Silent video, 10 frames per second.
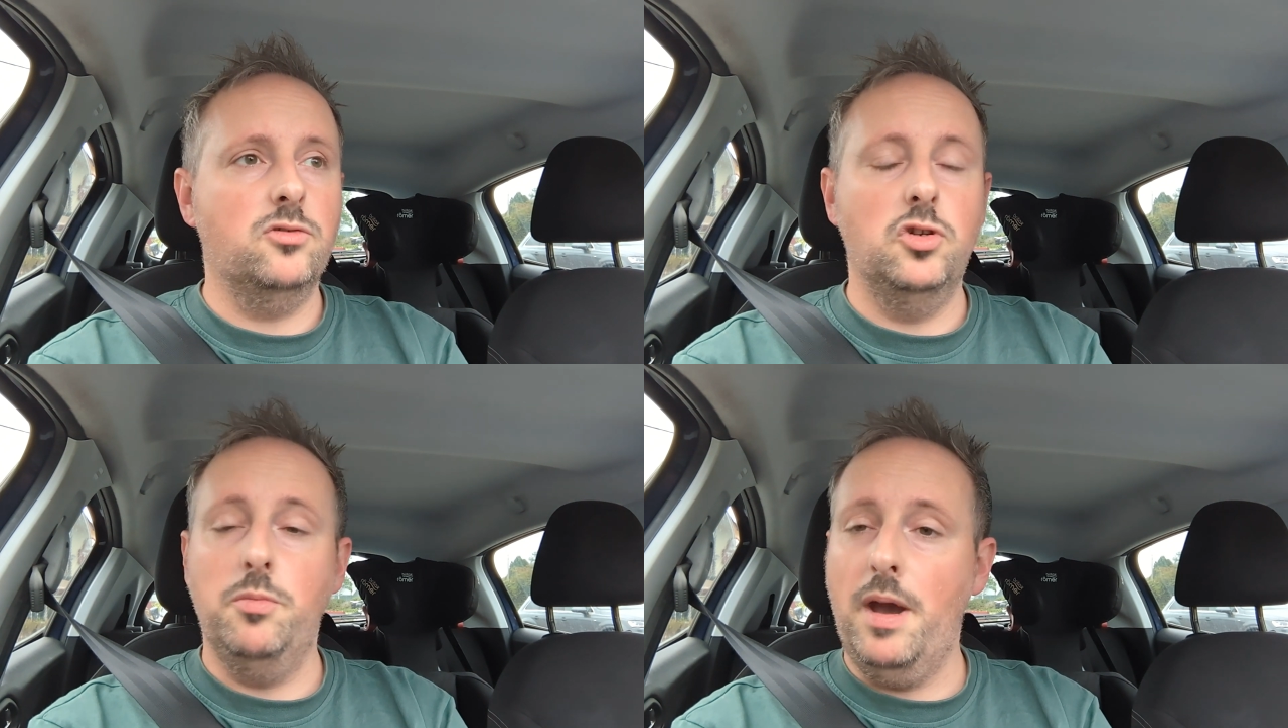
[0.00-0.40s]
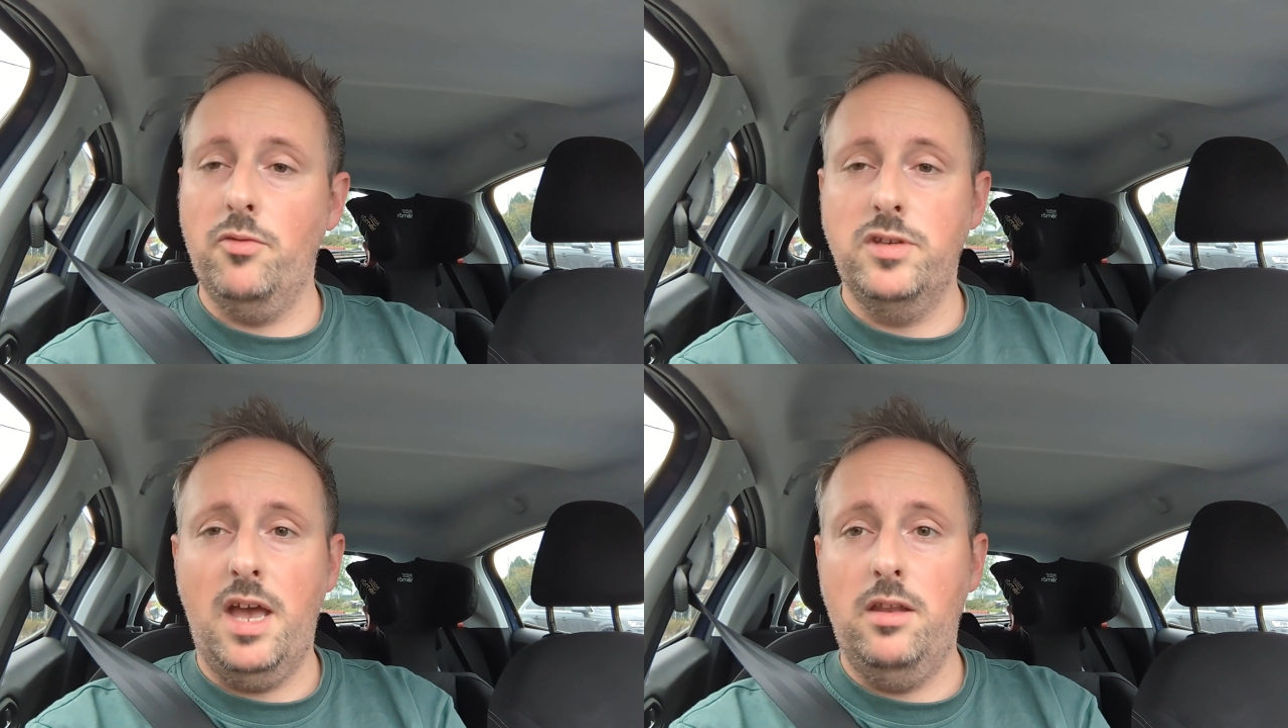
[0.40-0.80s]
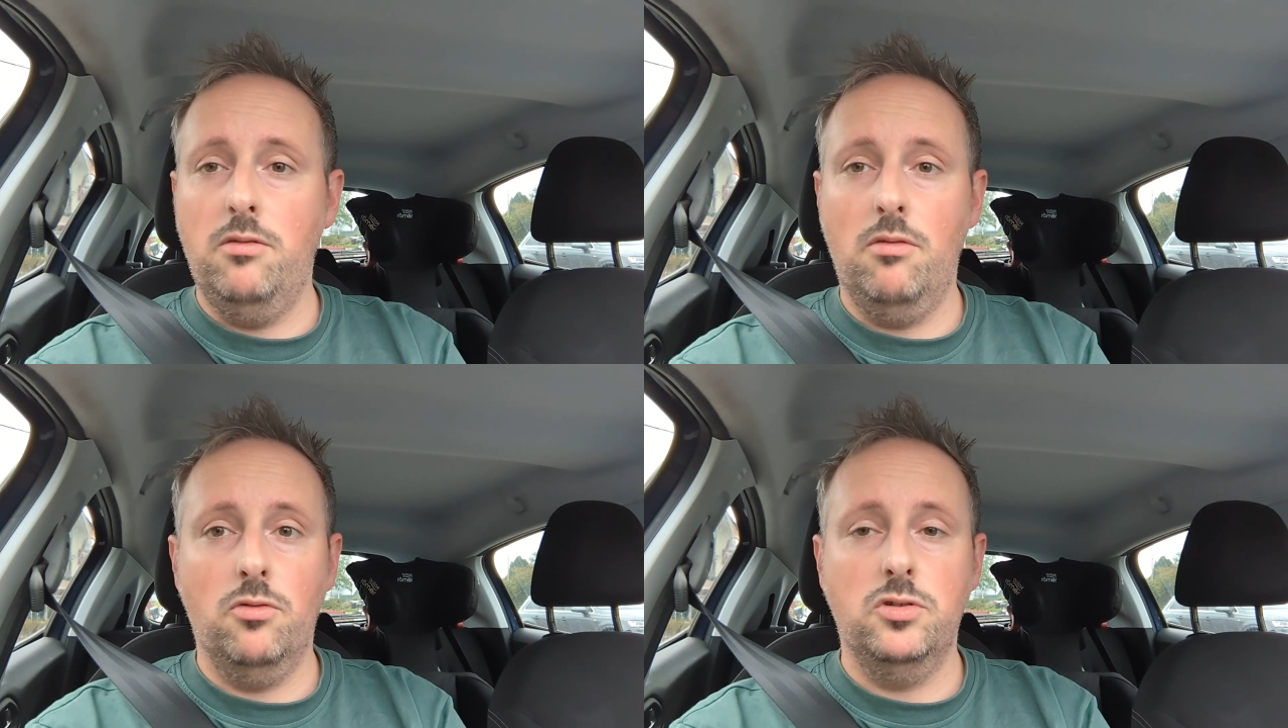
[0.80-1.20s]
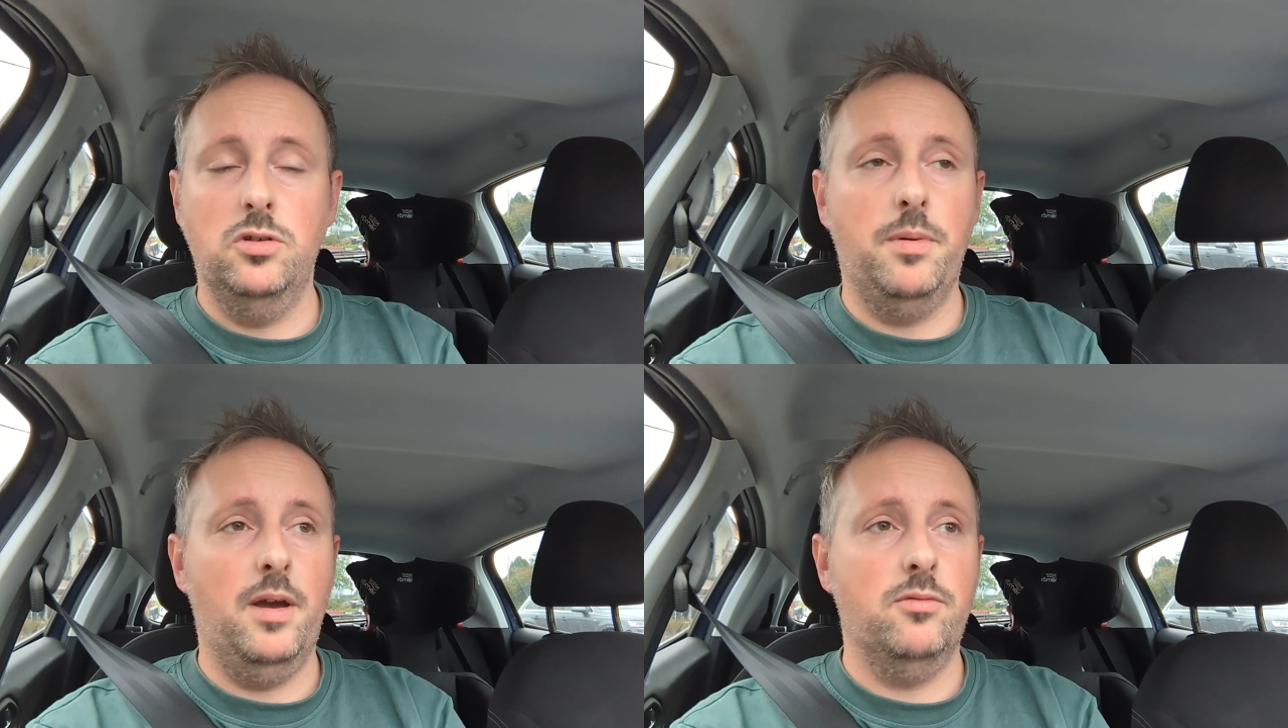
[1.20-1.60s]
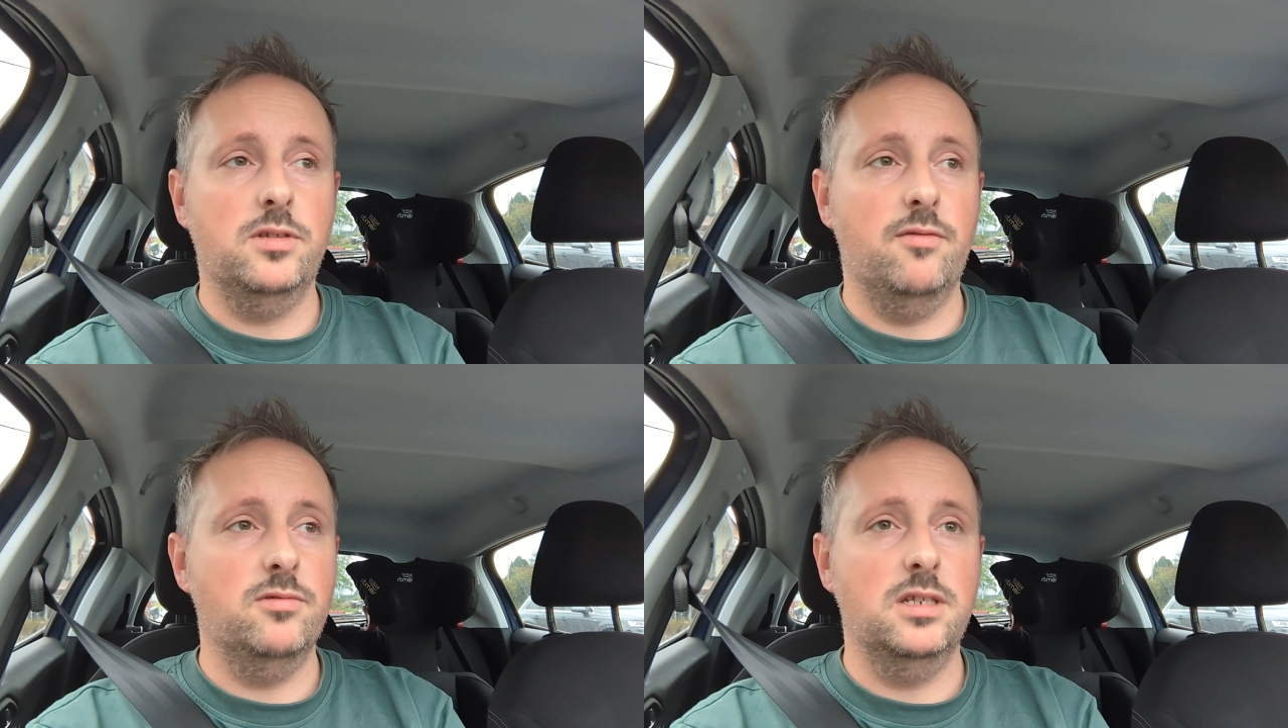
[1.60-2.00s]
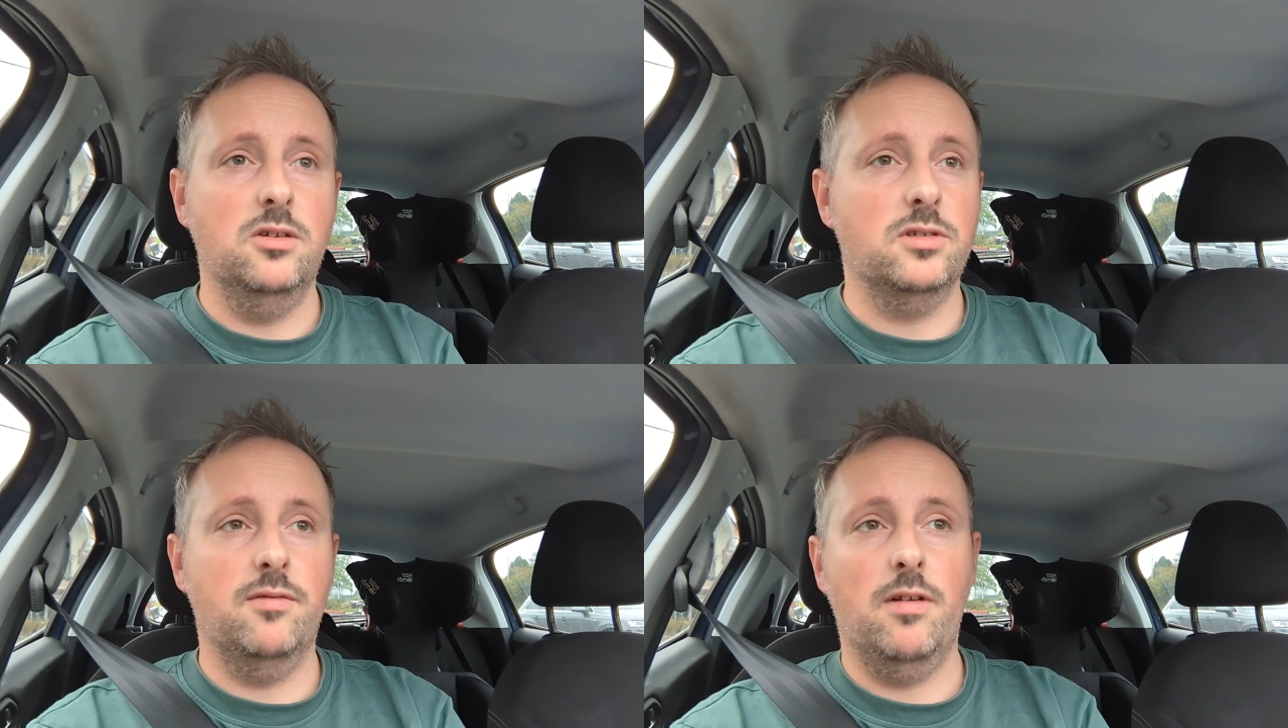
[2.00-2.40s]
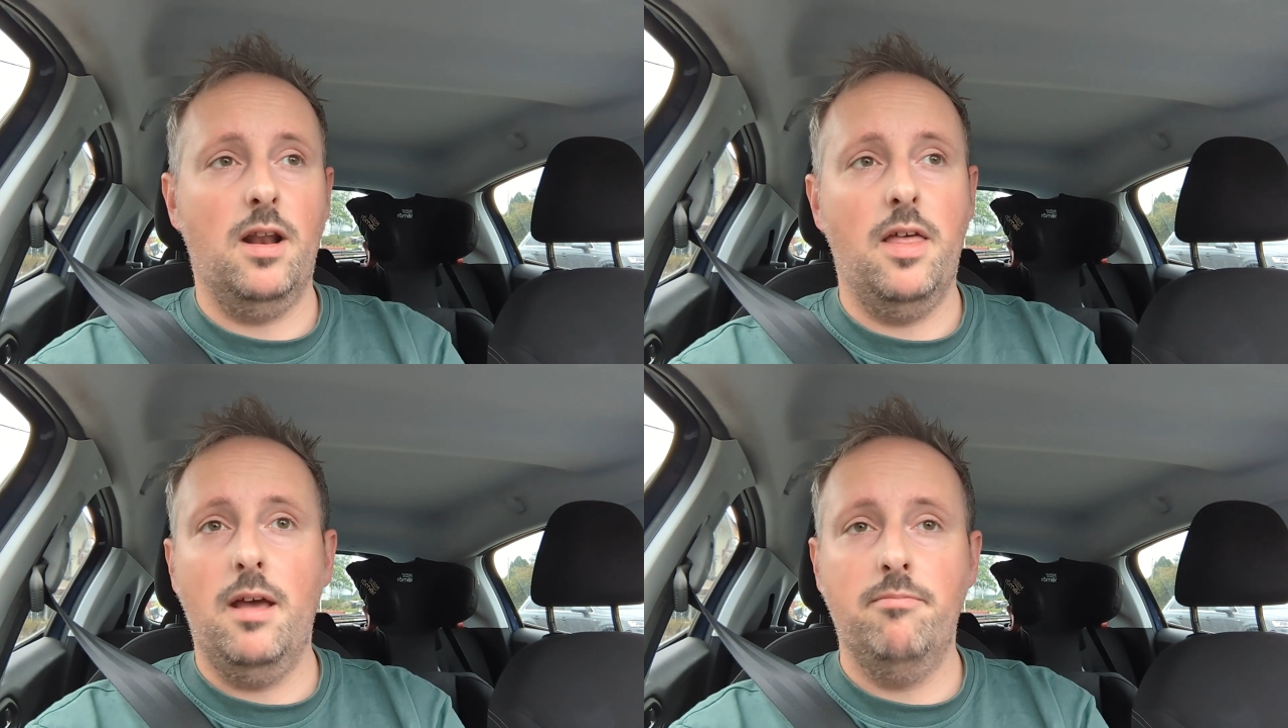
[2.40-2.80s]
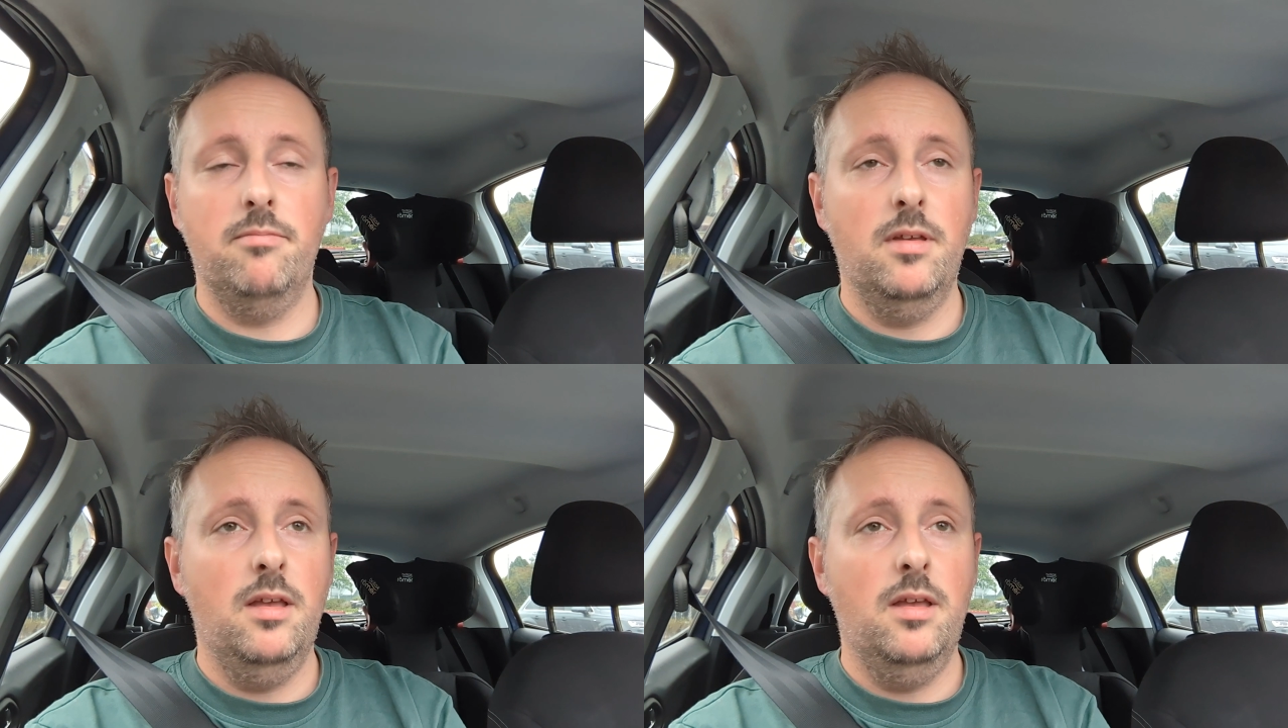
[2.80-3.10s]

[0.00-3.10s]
£2.10 or £2.70 or something like that.